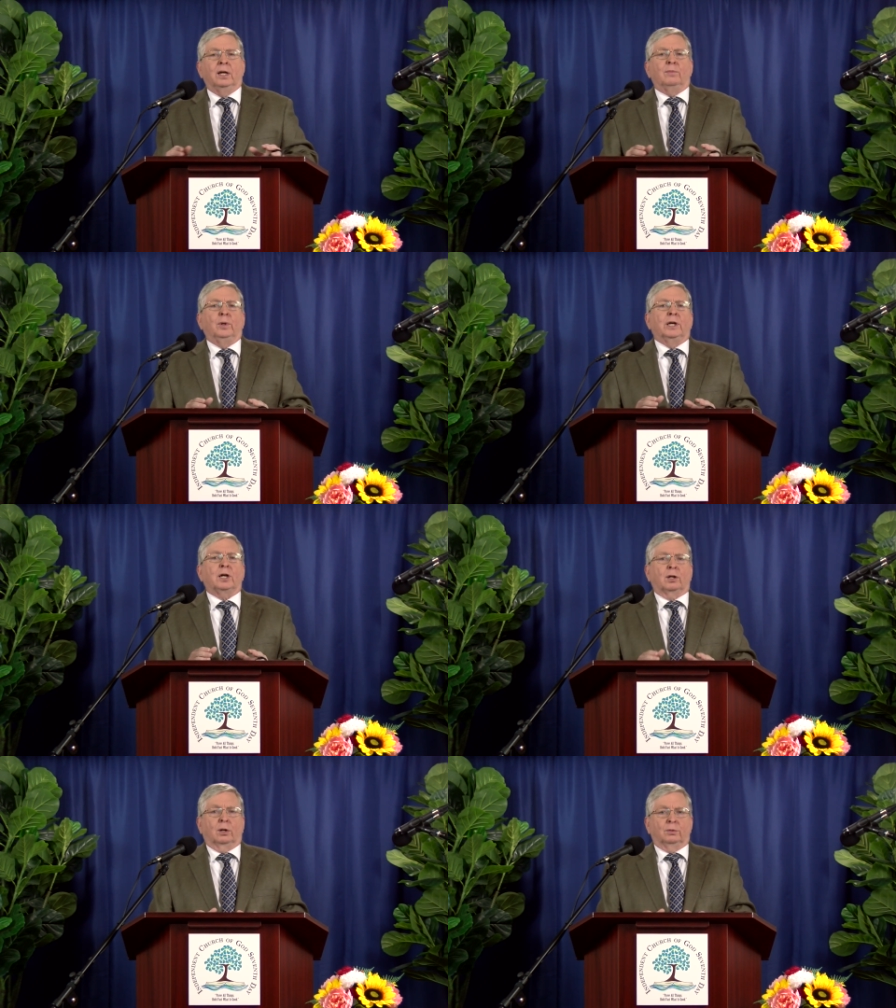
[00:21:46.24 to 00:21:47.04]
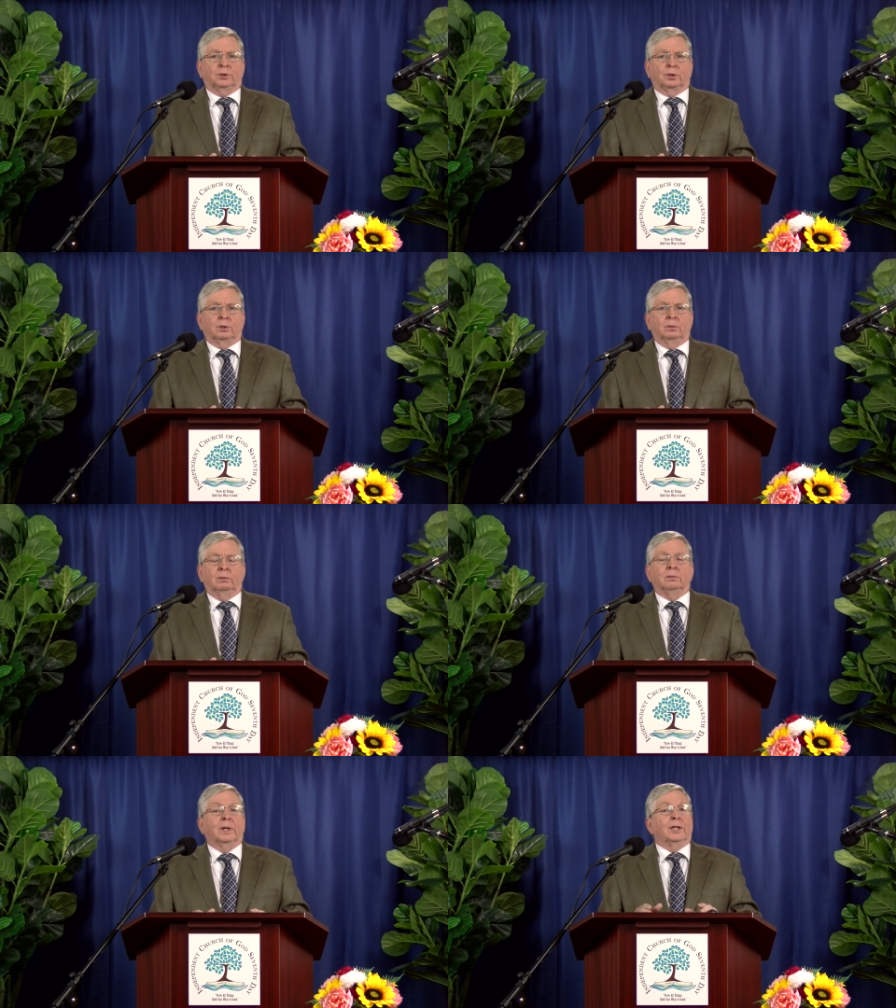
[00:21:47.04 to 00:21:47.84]
if we get close
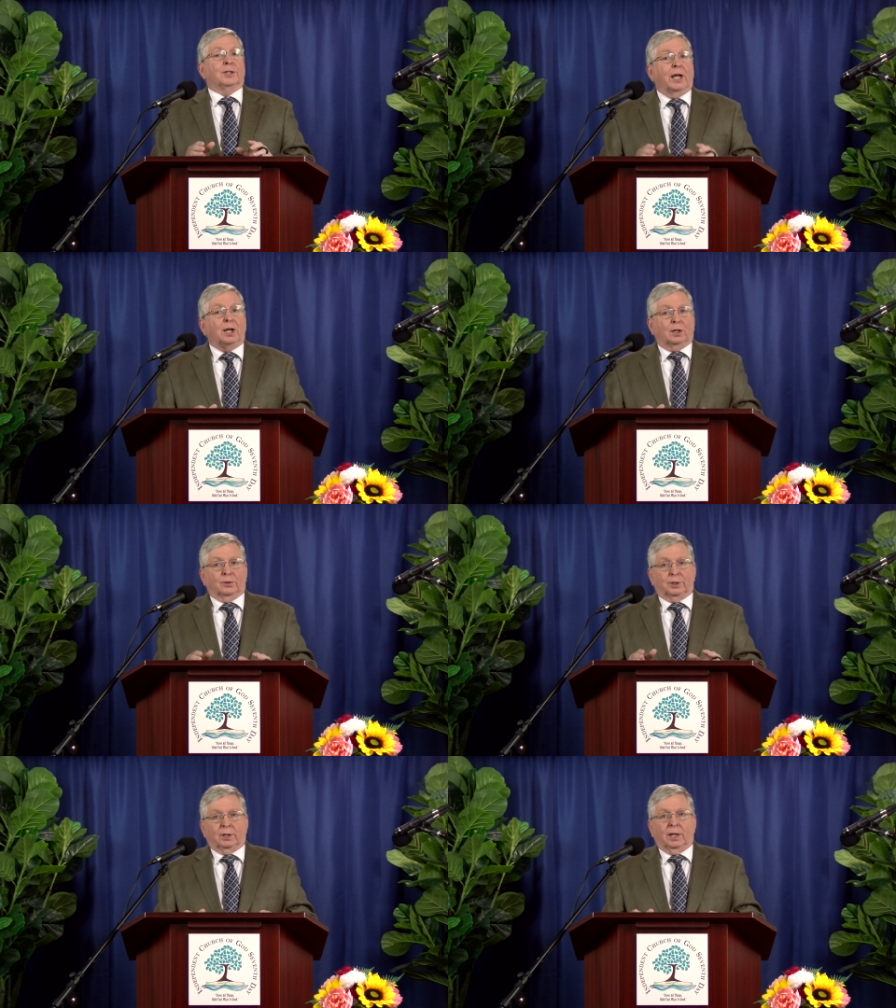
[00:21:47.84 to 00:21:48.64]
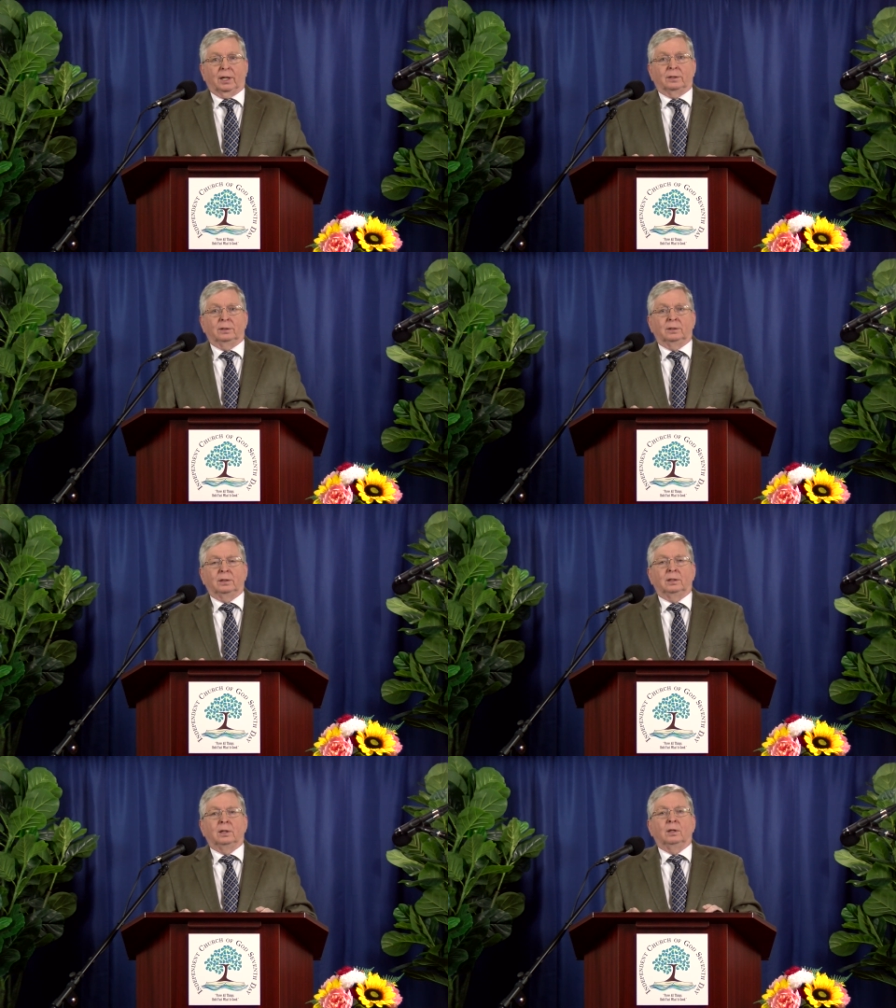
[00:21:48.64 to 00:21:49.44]
to and stay close to God,
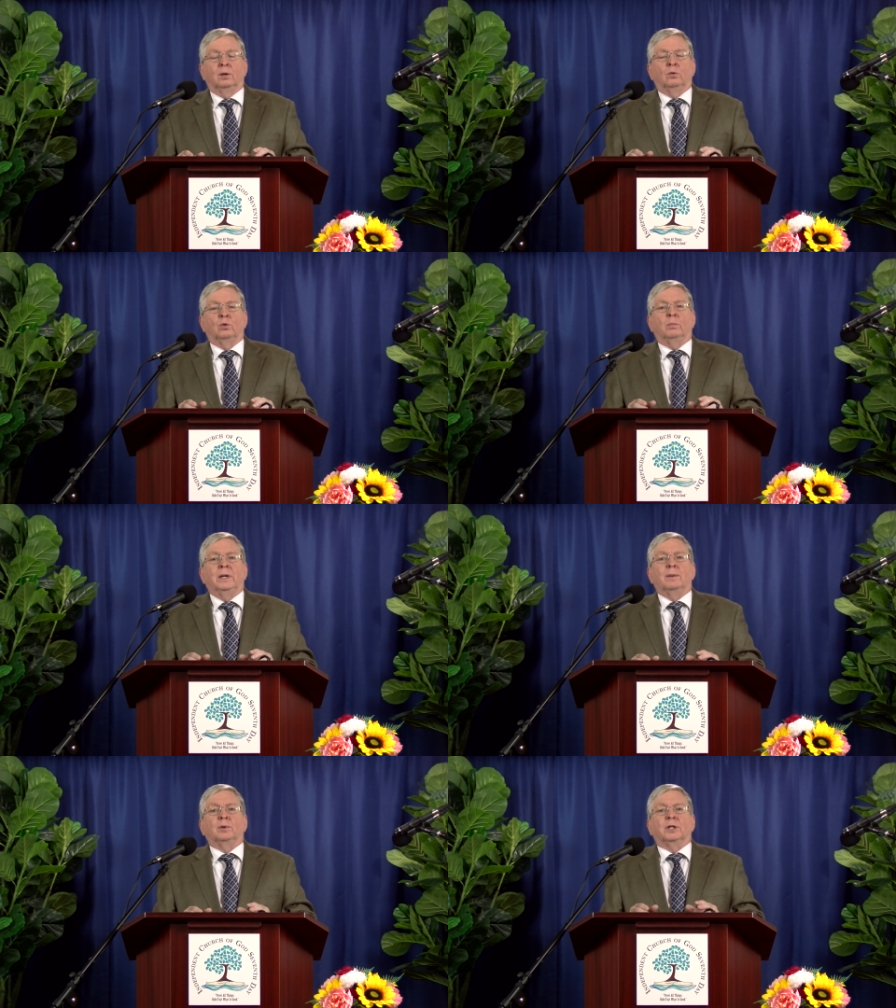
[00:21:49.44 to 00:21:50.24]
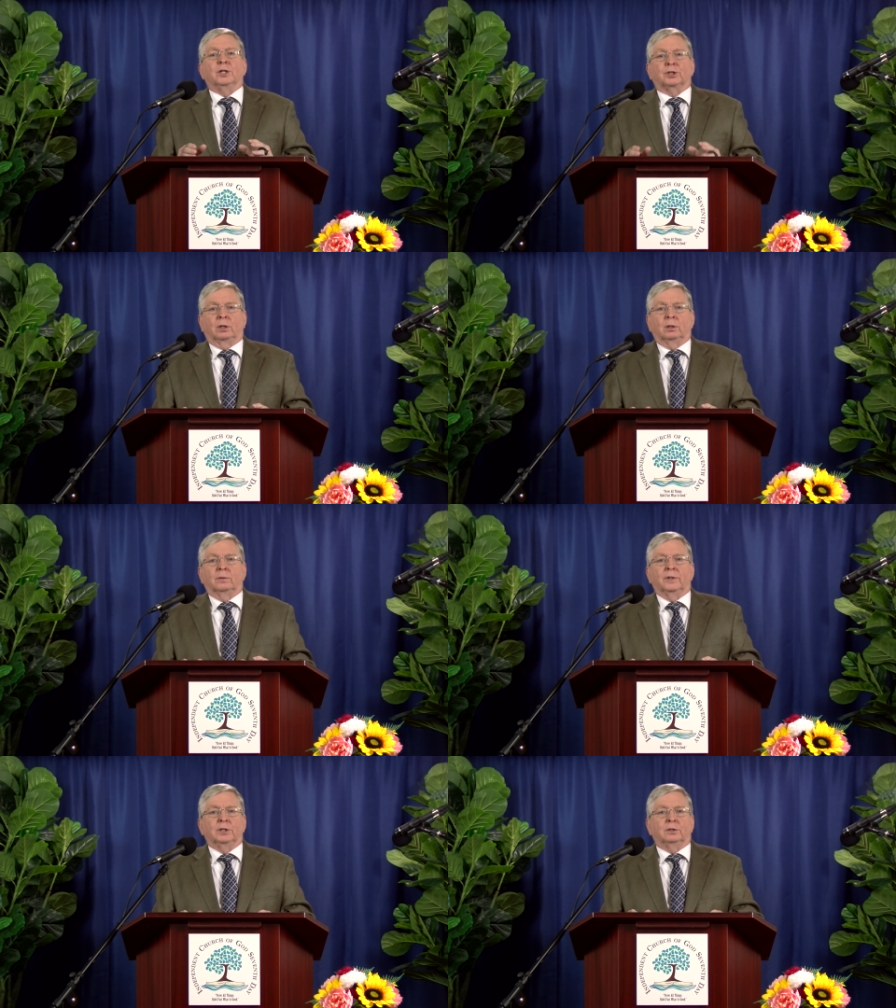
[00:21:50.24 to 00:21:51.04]
we'll be able to
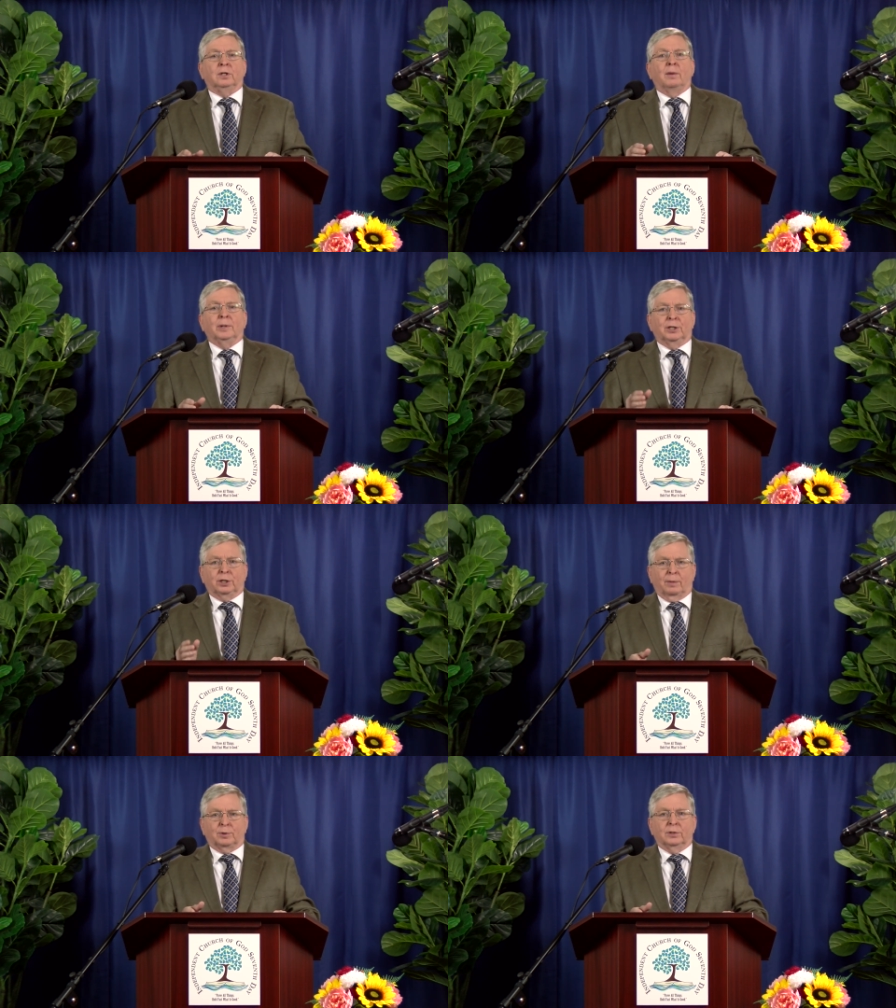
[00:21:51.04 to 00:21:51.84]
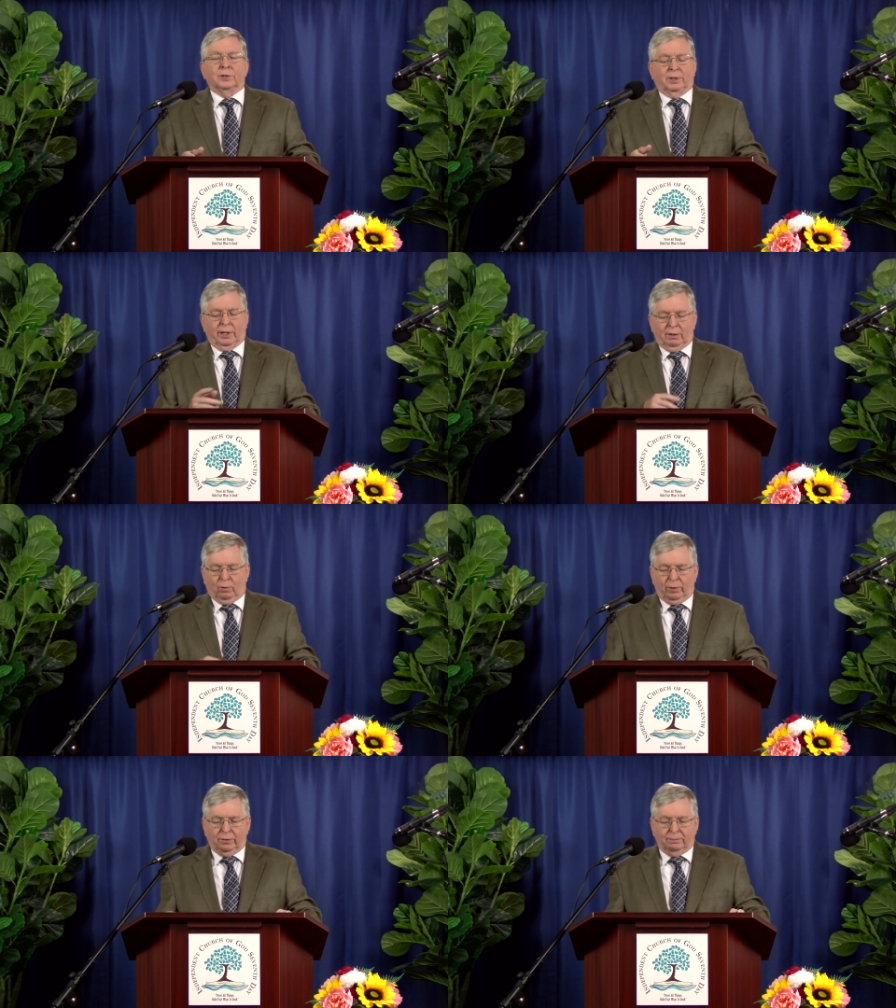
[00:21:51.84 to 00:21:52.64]
discern these coming deceptions and
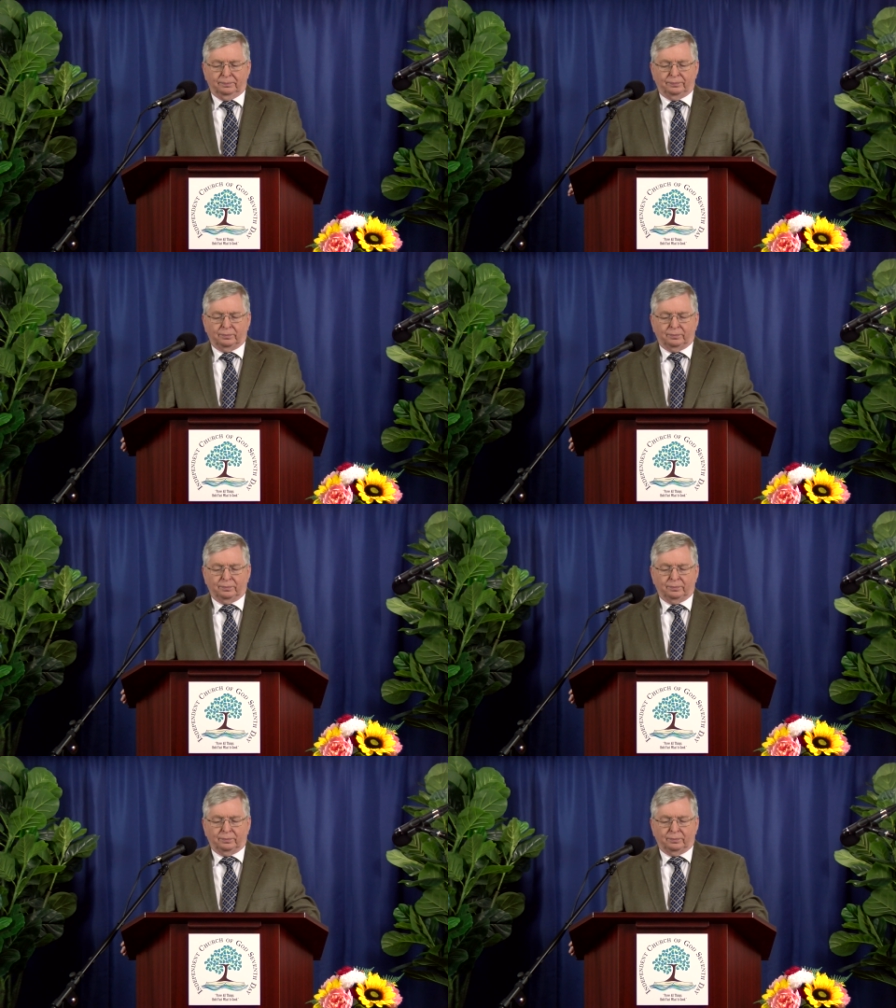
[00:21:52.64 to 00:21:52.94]
avoid them.